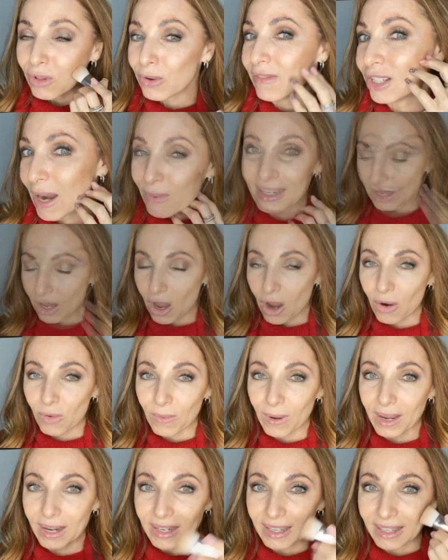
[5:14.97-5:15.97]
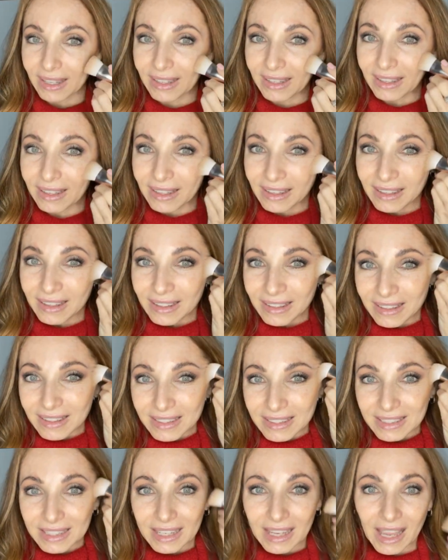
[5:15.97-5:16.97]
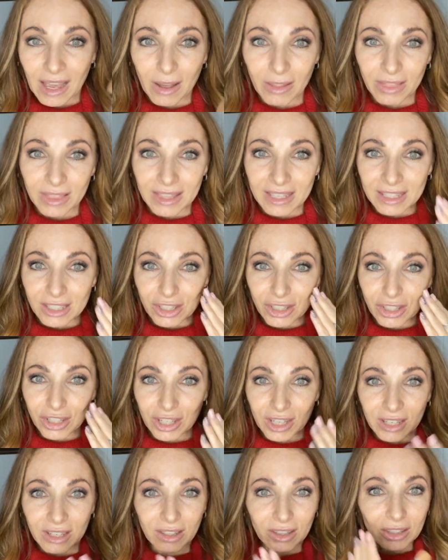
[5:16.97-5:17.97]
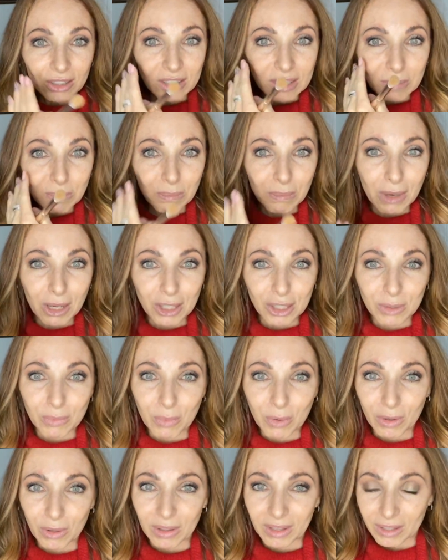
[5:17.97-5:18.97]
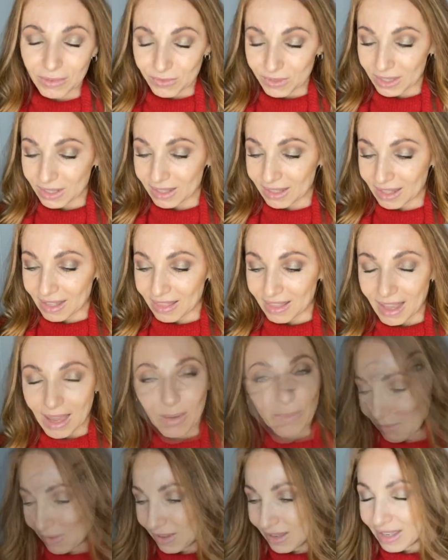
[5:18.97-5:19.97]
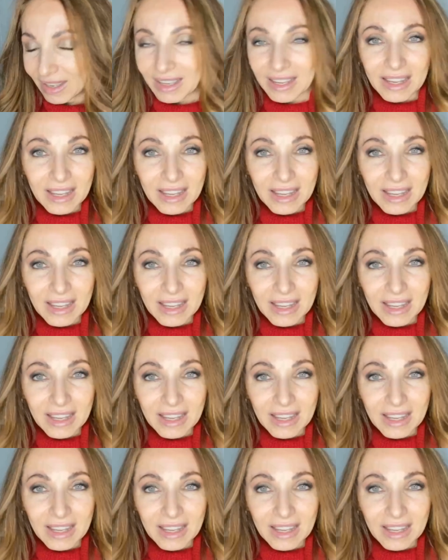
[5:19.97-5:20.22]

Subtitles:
It's already. See how this cheek looks much more lifted than that one?